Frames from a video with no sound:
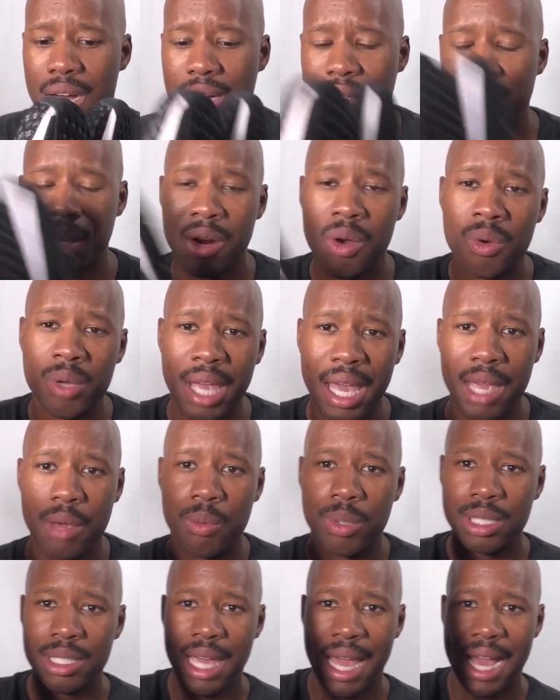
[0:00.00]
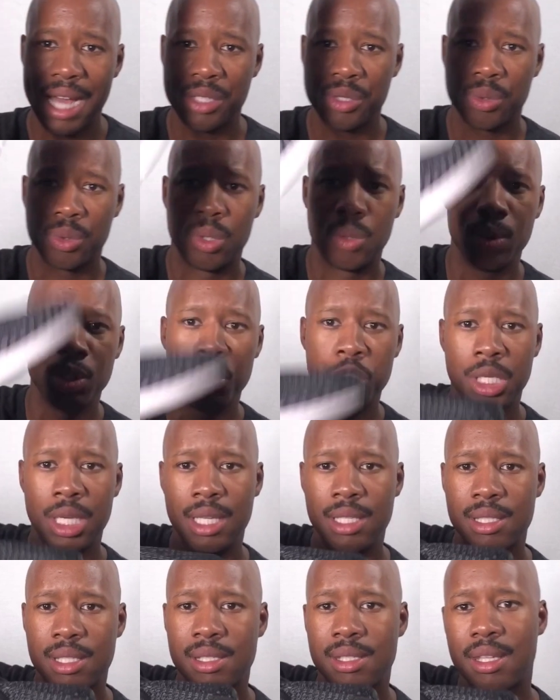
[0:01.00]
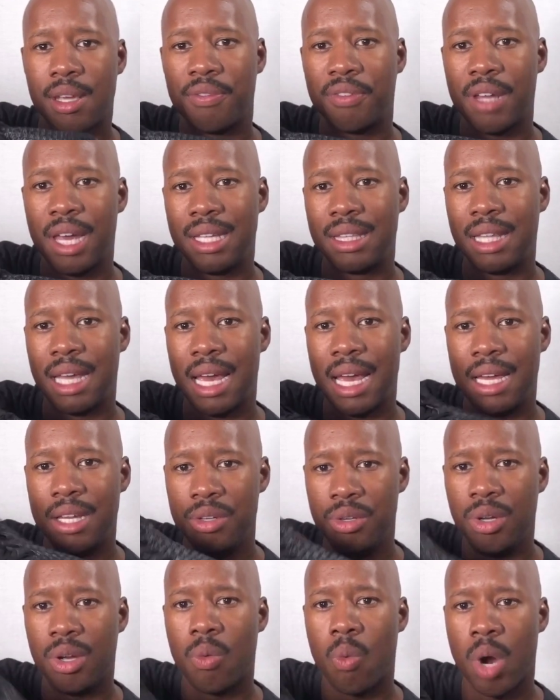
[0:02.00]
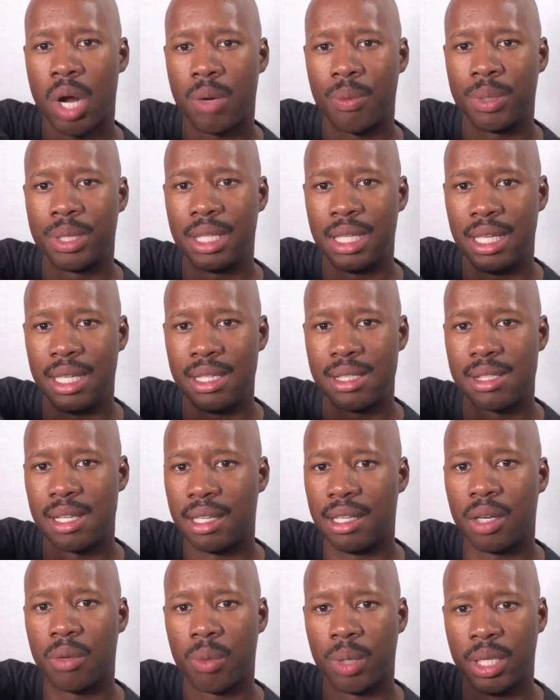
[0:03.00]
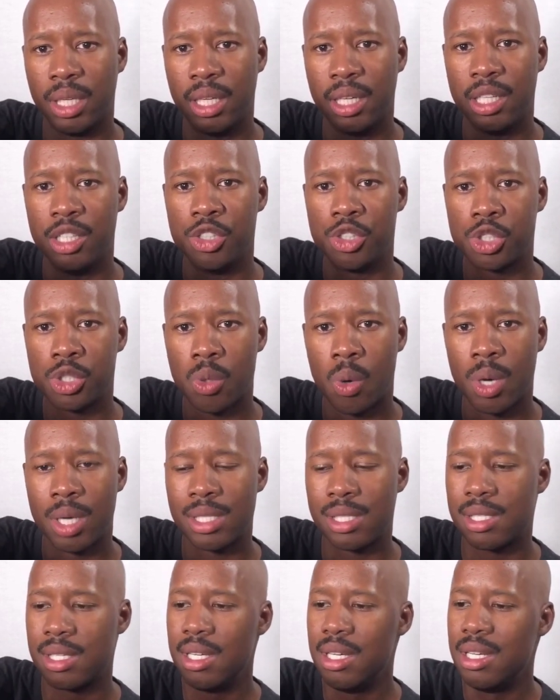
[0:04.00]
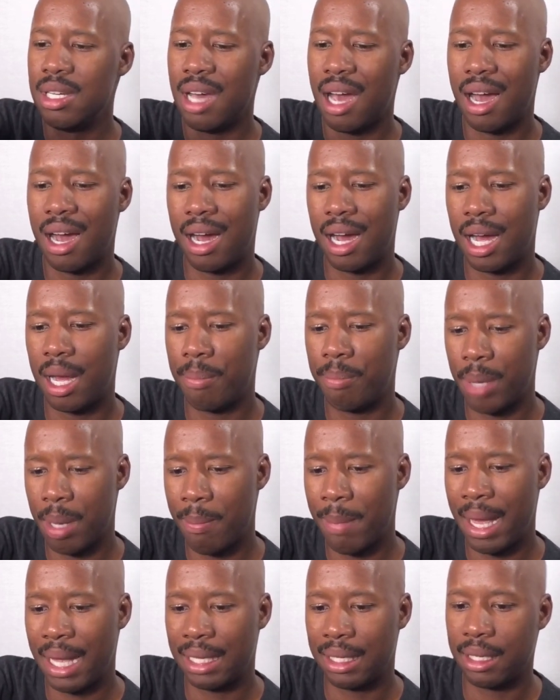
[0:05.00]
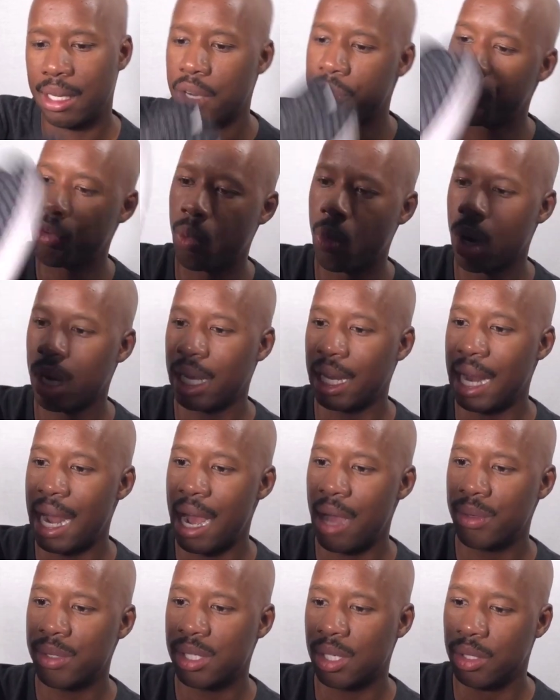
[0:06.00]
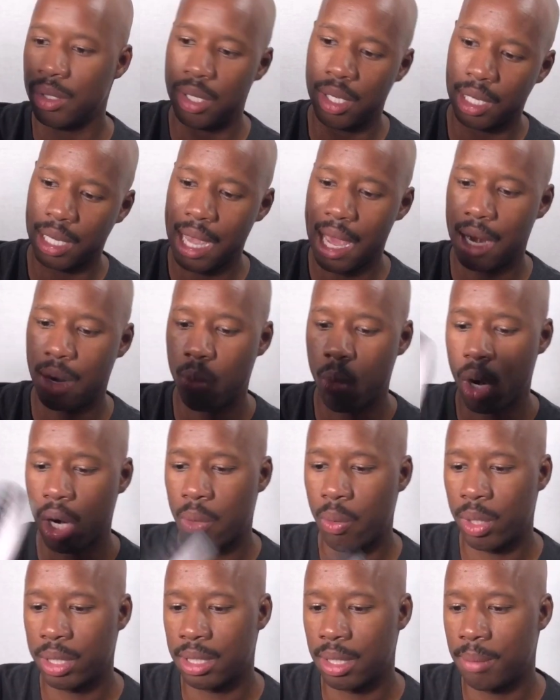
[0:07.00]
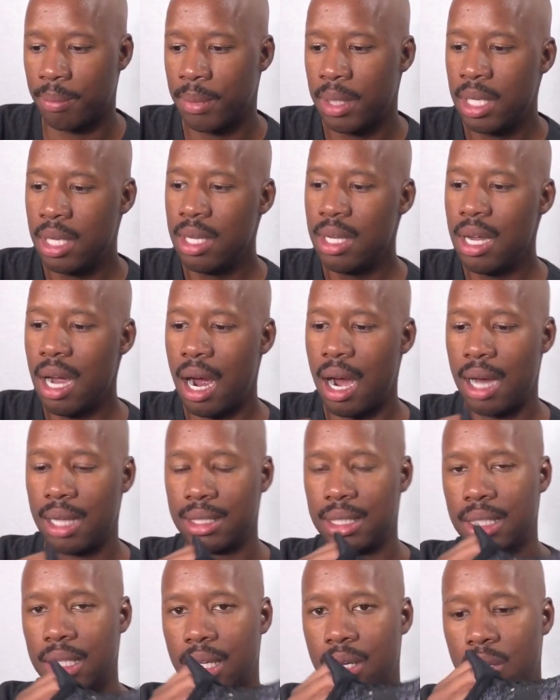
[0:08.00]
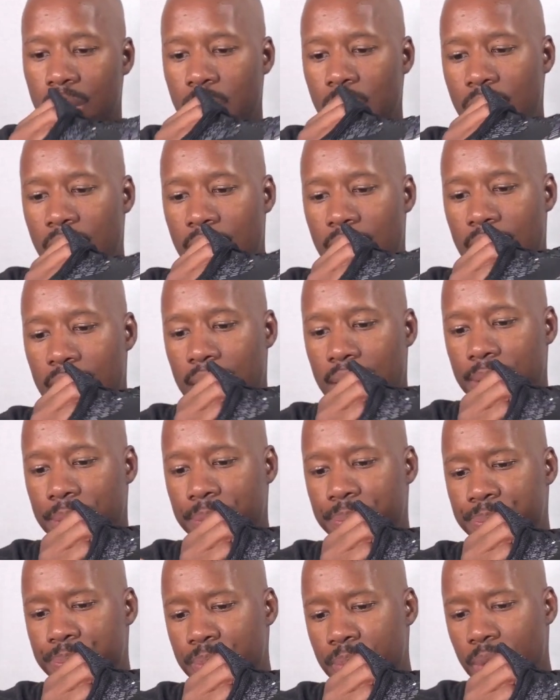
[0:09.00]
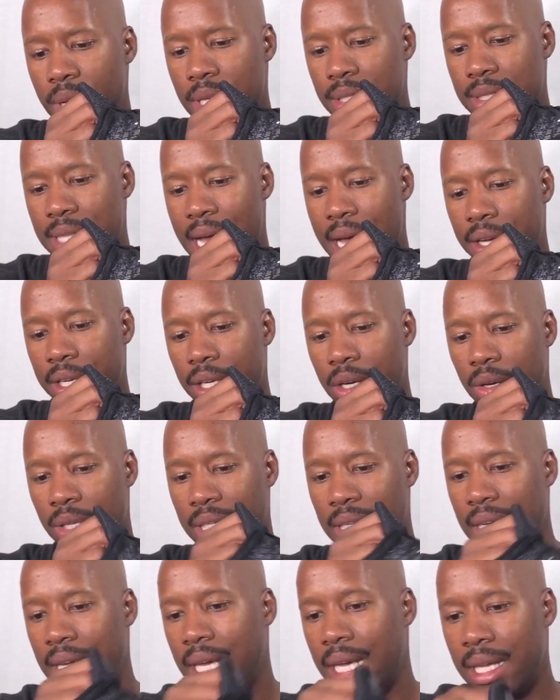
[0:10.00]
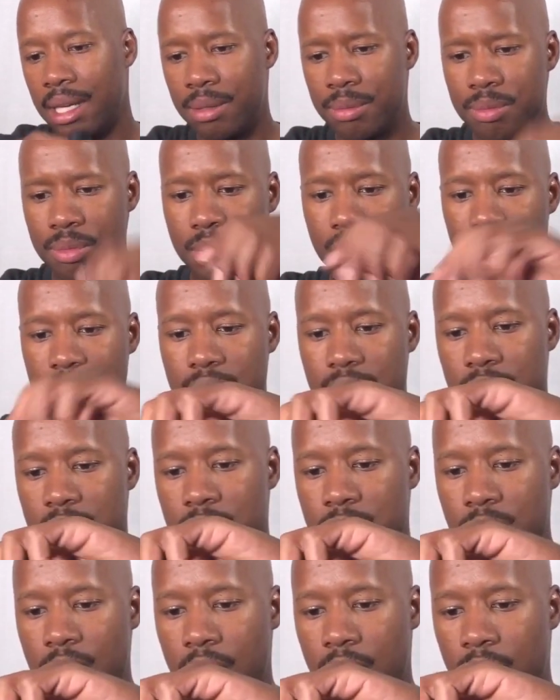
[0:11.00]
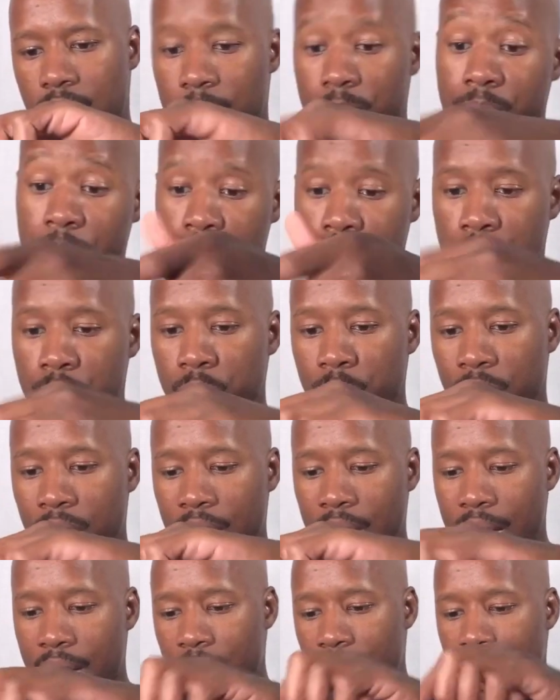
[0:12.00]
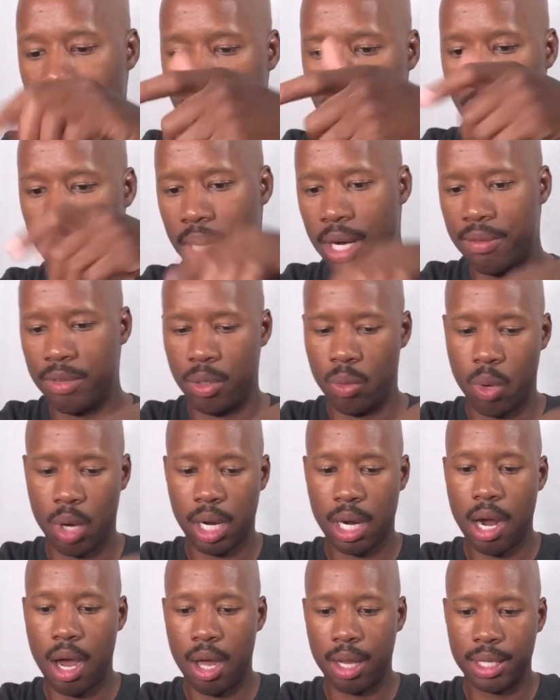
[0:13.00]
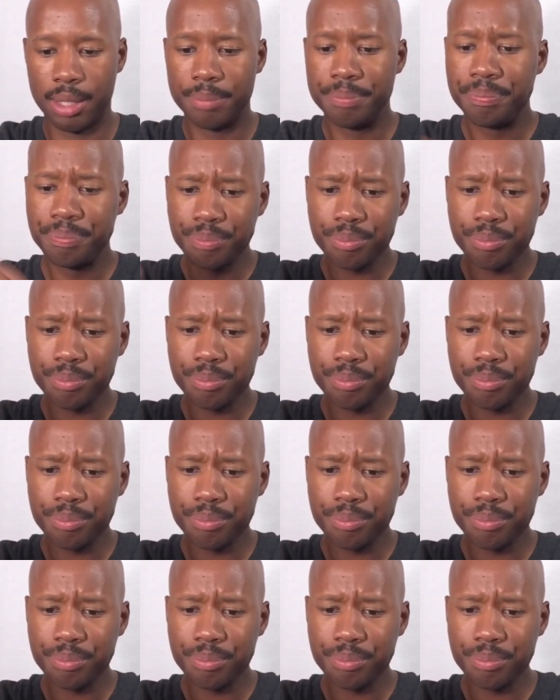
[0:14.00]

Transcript: They're okay with casual, with jeans and stuff like that. You can work with these. They look really good in shorts, but mainly they're for working out. So you can kind of work with them. The little down here on the end, this is a protruding area, whatever you want to call it.